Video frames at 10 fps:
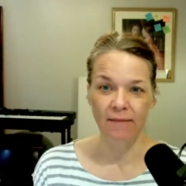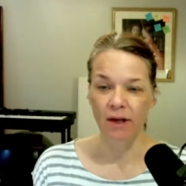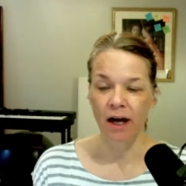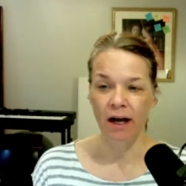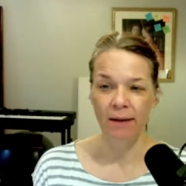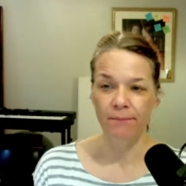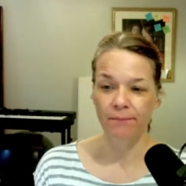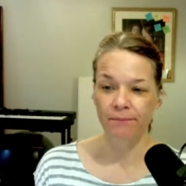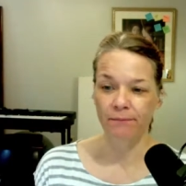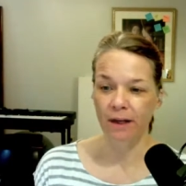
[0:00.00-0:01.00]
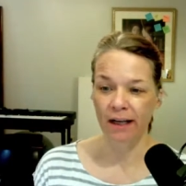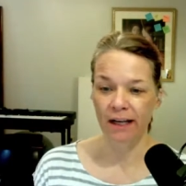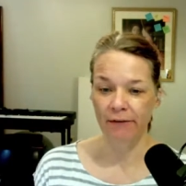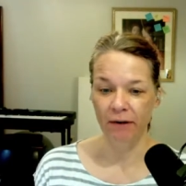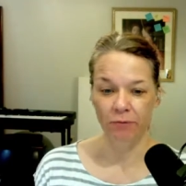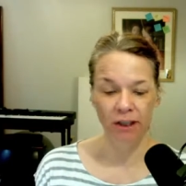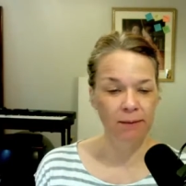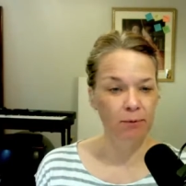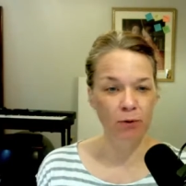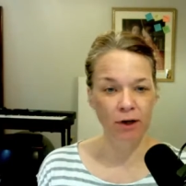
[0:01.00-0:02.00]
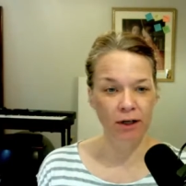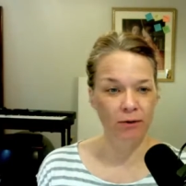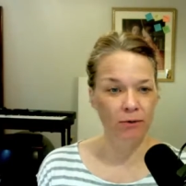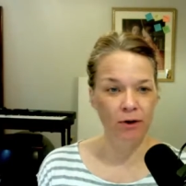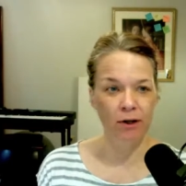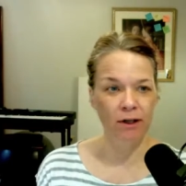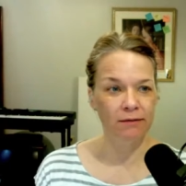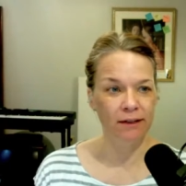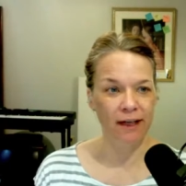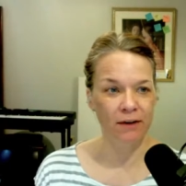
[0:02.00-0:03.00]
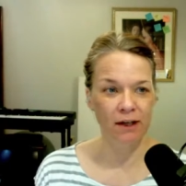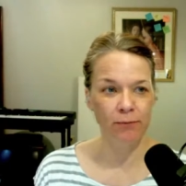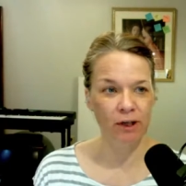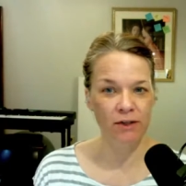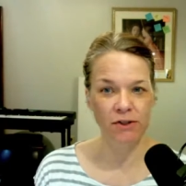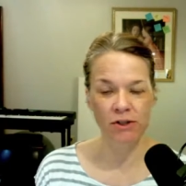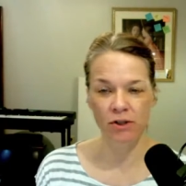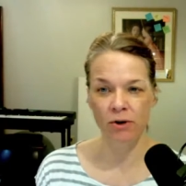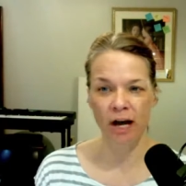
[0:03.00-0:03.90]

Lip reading: then if I'm really bored or can't think of what else to do,